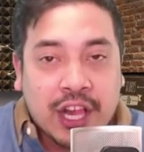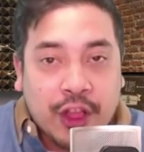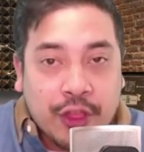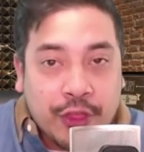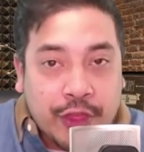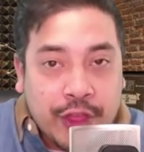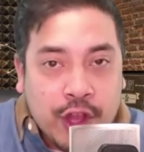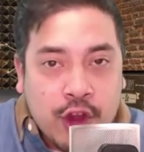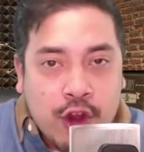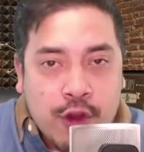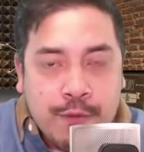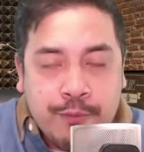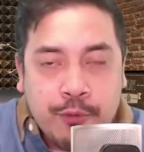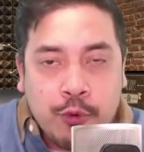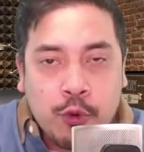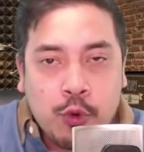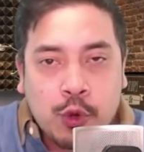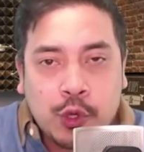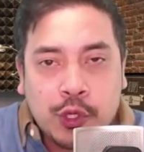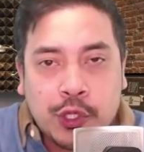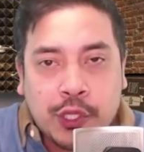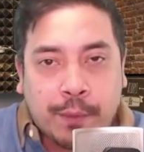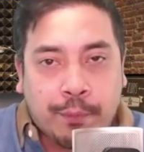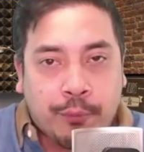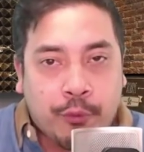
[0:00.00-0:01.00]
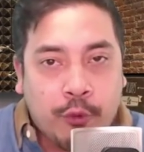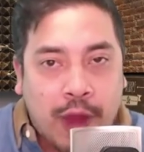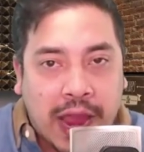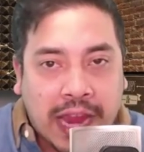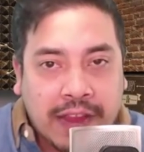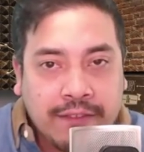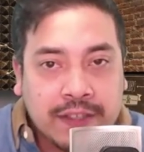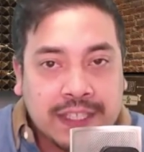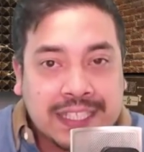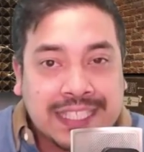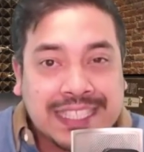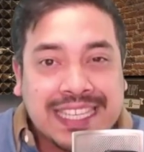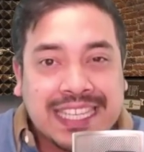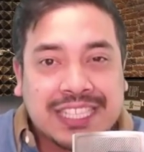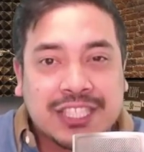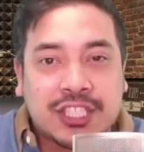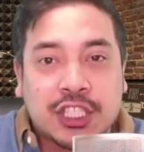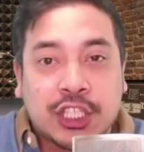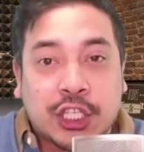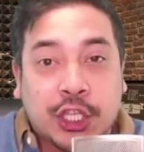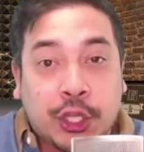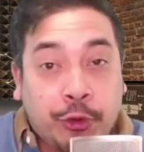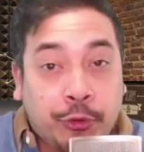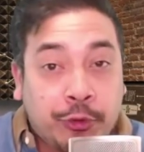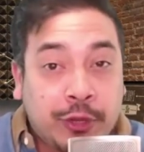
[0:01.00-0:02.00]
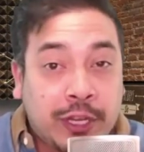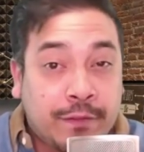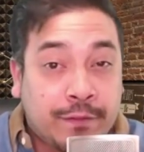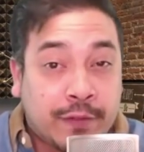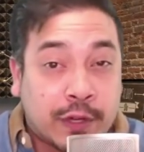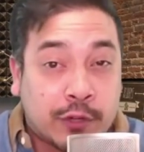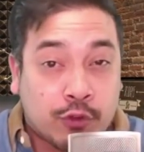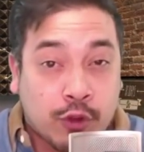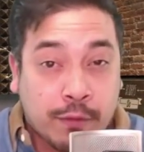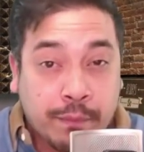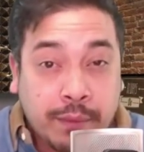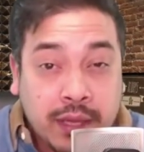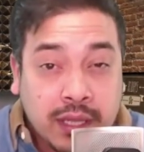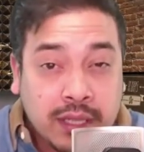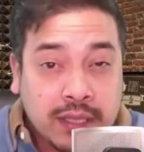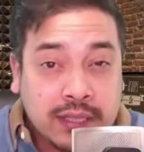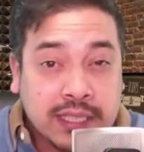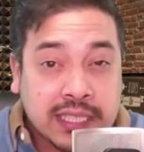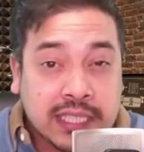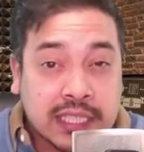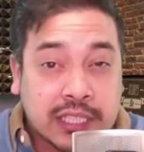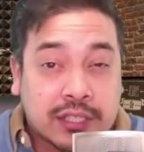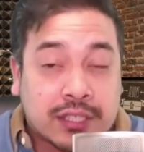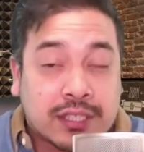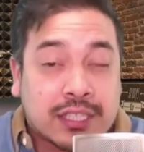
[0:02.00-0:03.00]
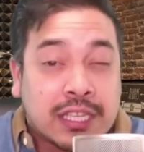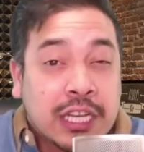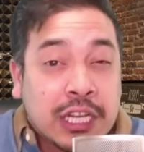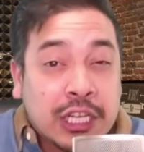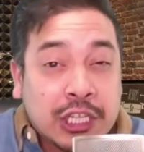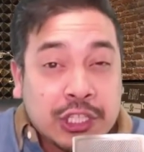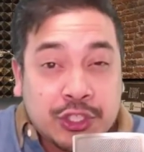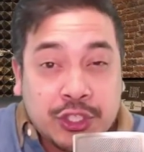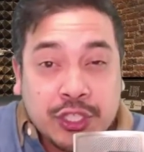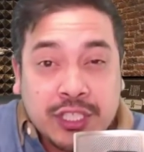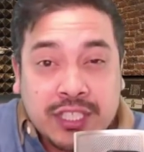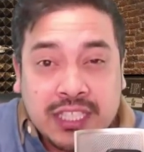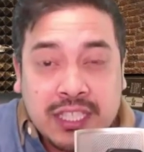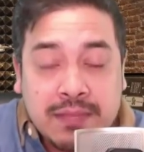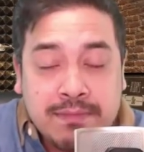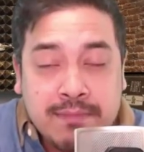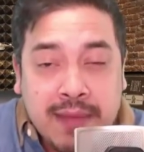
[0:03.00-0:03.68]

They are prone to privacy and security vulnerabilities. Just